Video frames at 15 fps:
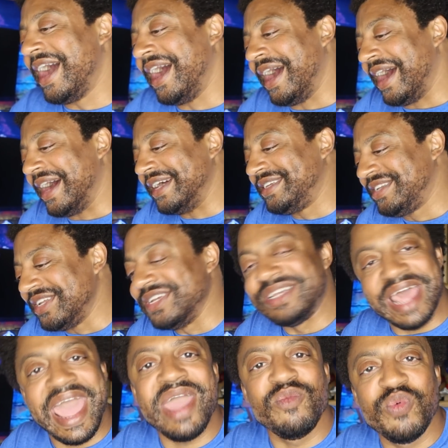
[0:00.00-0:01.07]

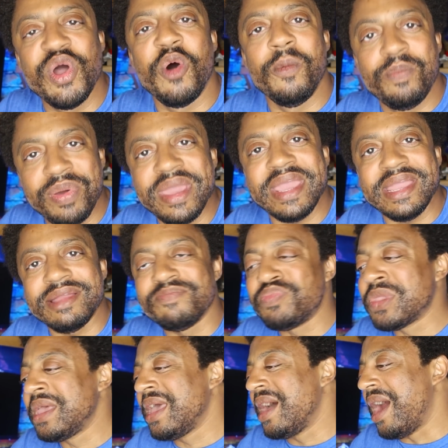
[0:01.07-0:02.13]
Today will be
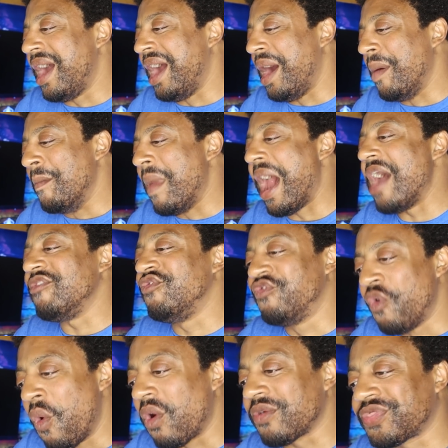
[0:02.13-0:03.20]
my
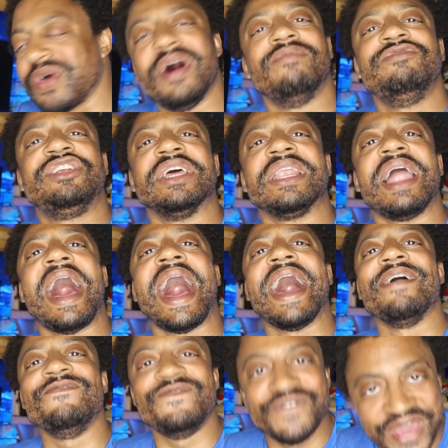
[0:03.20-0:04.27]
4th of
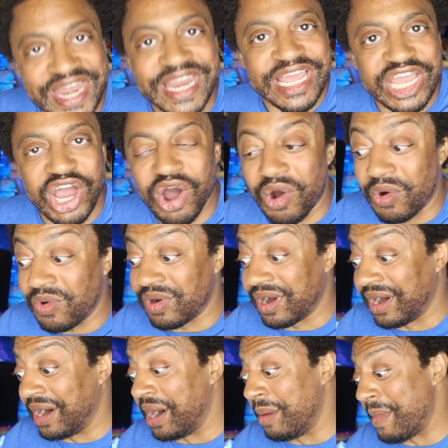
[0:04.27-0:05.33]
July video.
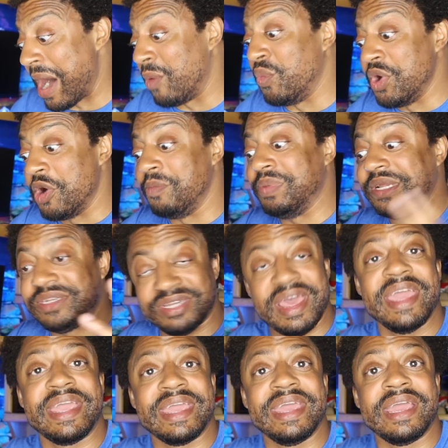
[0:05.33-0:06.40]
I will be
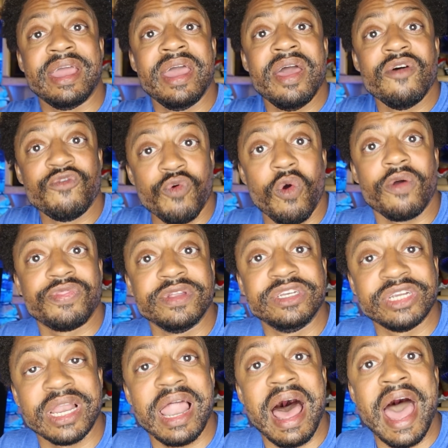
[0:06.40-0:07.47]
taking 4th of
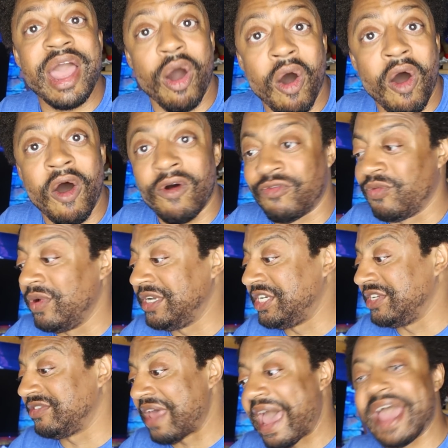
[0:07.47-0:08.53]
July off,
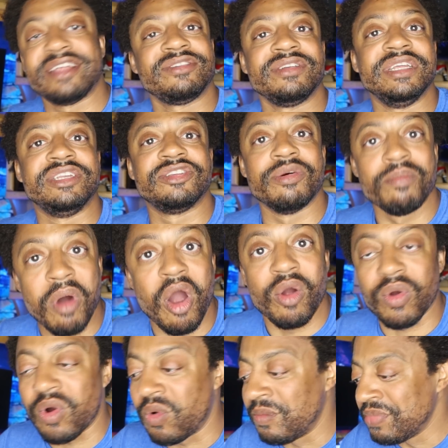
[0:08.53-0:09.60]
which is actually
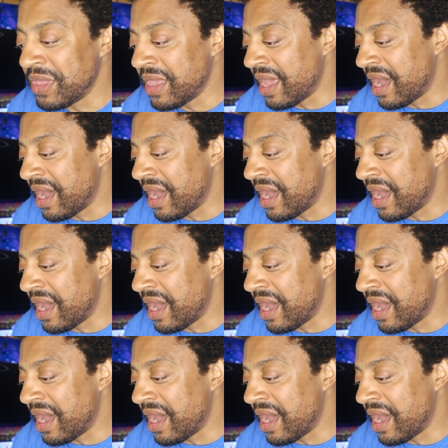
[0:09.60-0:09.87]
tomorrow.